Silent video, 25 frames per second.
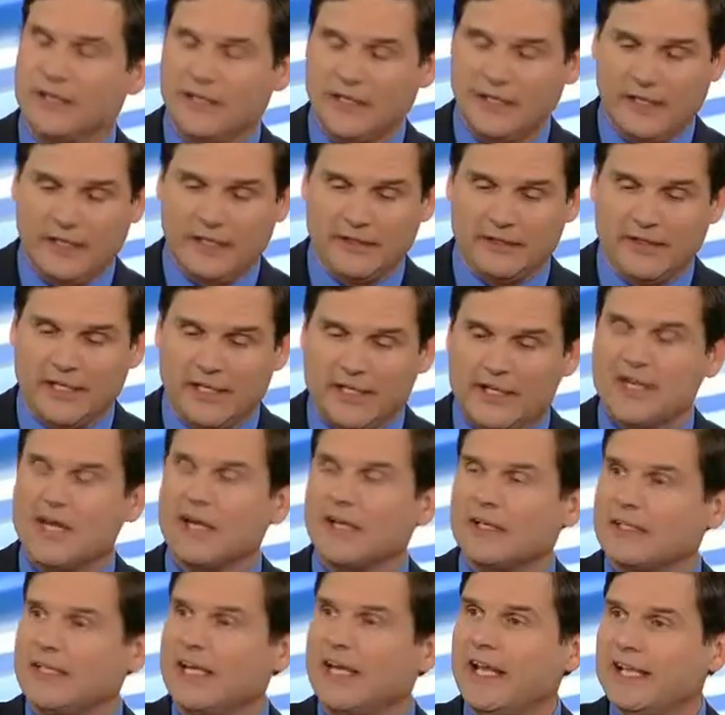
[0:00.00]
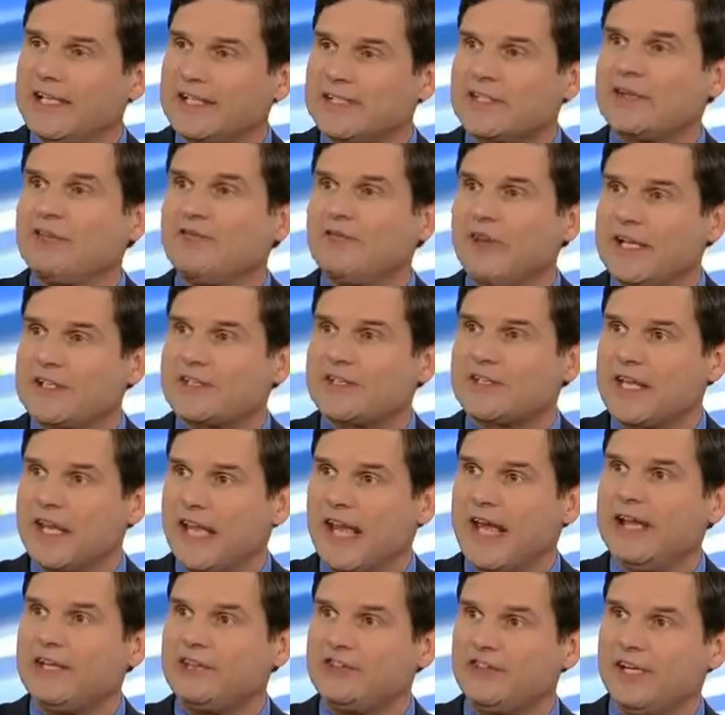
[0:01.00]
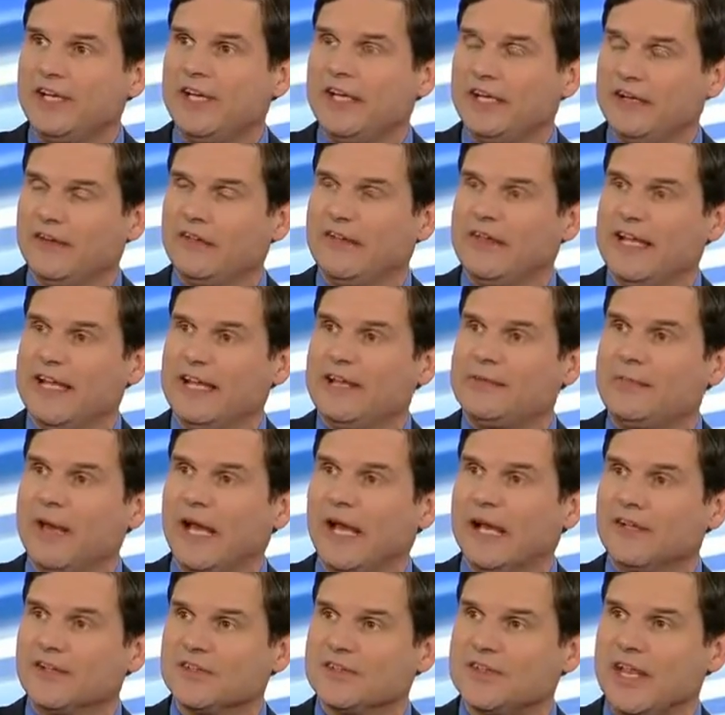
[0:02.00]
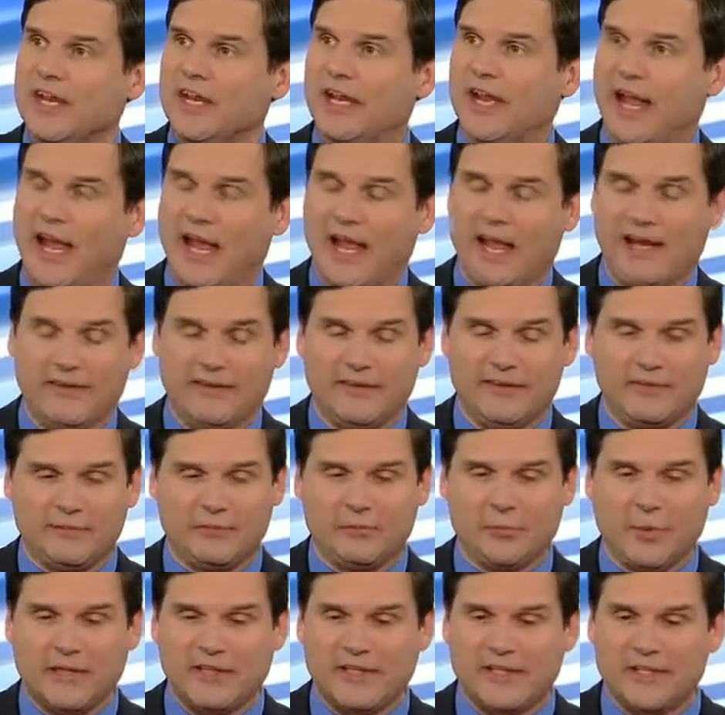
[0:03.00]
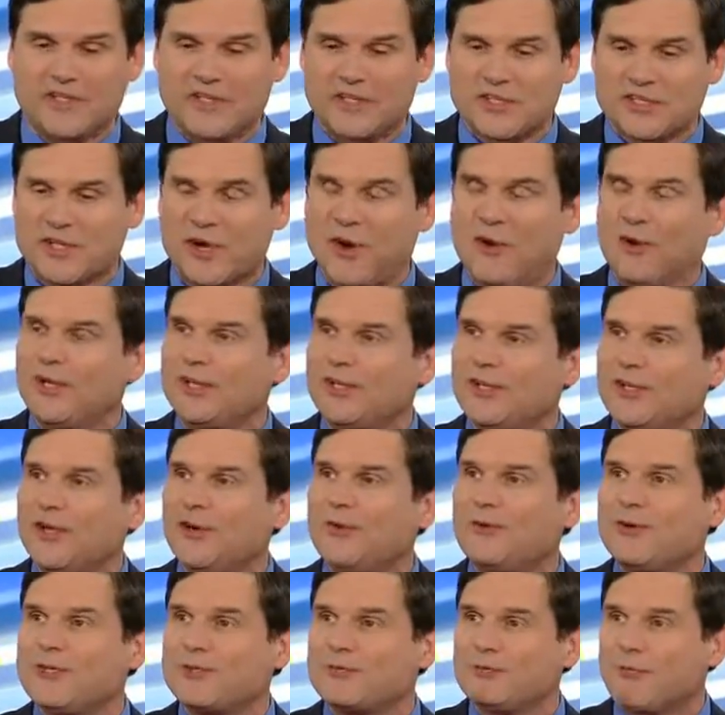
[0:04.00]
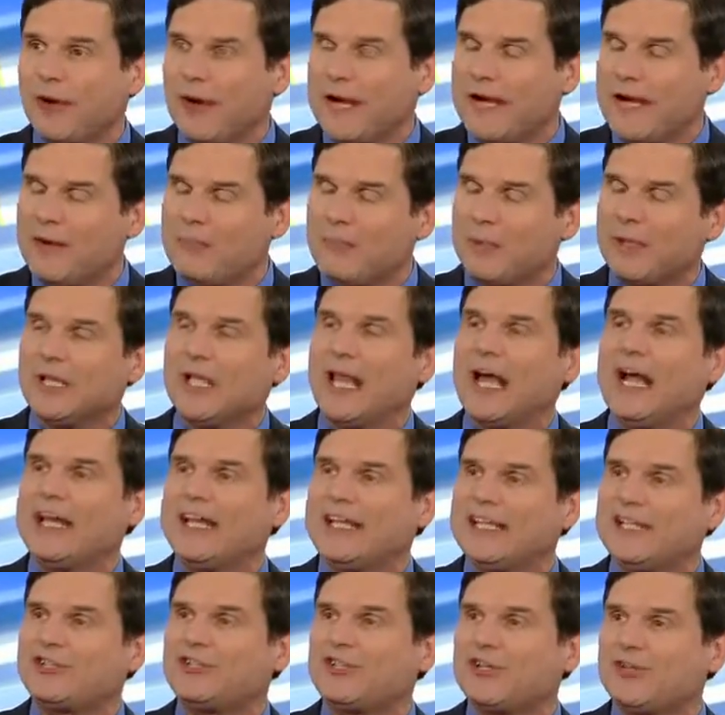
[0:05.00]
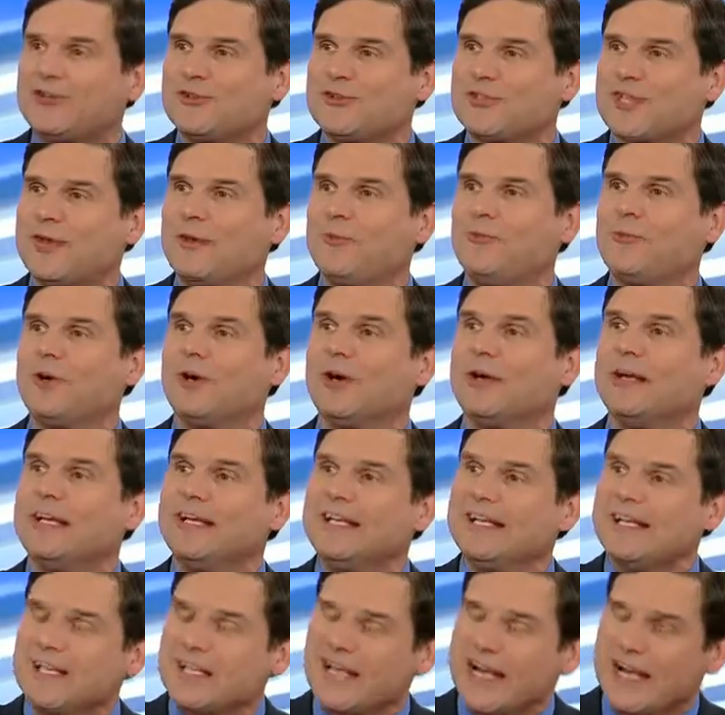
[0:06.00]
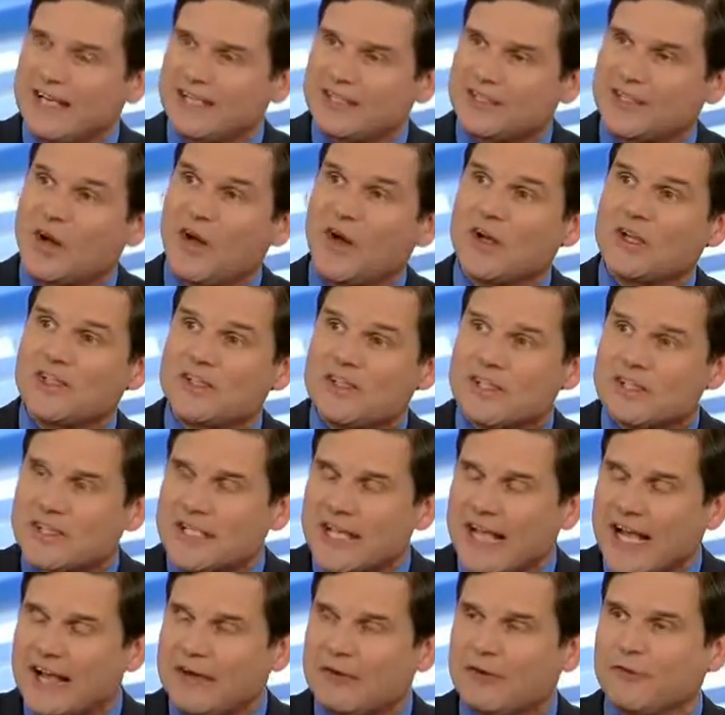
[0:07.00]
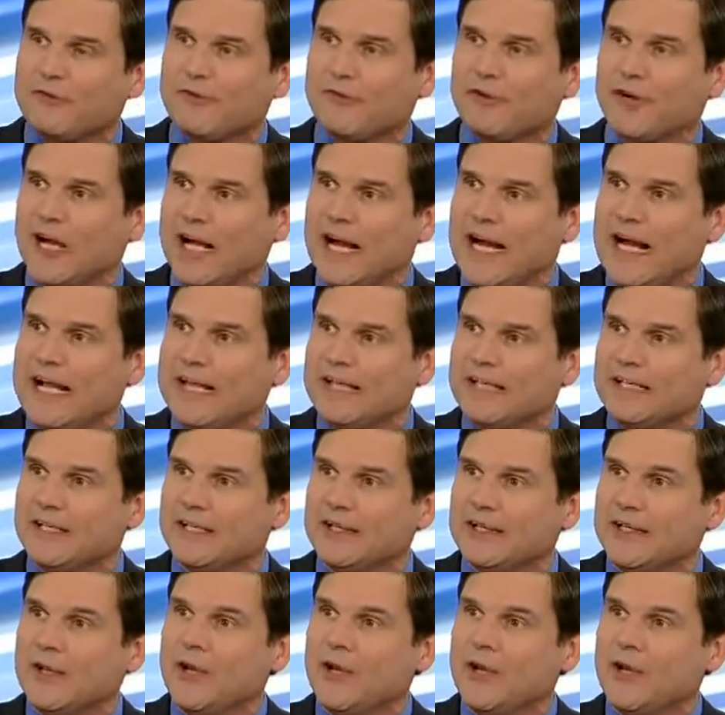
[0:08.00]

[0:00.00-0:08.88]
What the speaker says: in conducting his investigation into the emails. And what this is going to do is bring up a lot of issues that were kind of tossed aside or forgotten